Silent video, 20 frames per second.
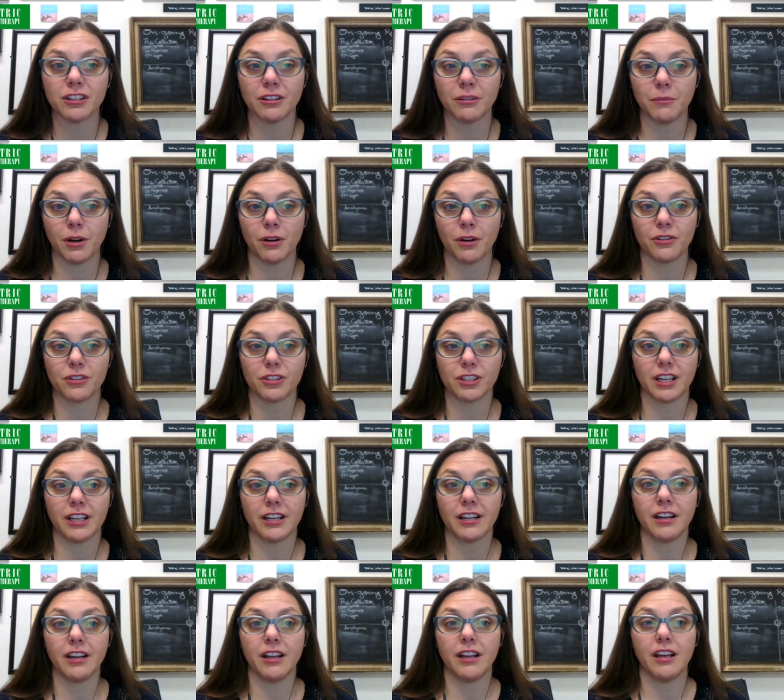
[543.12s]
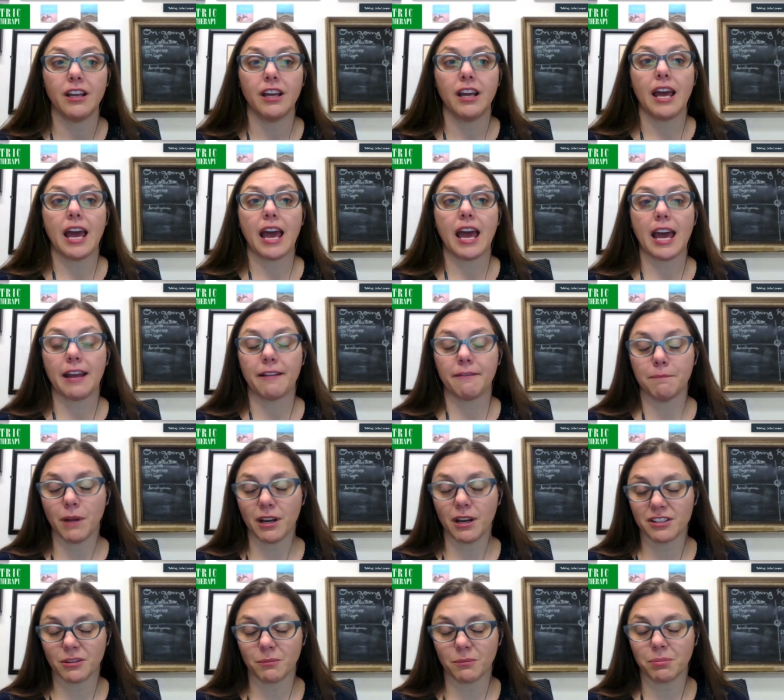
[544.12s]
motion, and
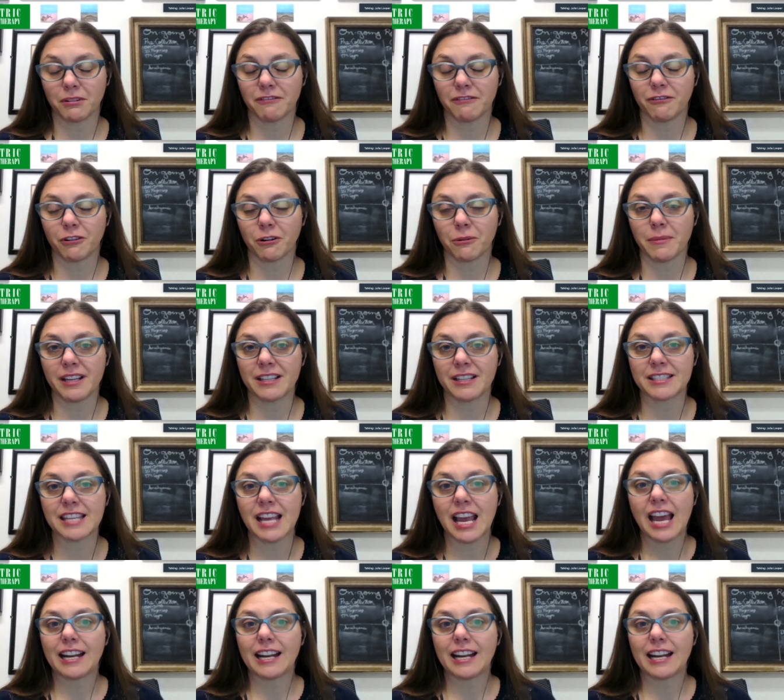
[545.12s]
muscle performance.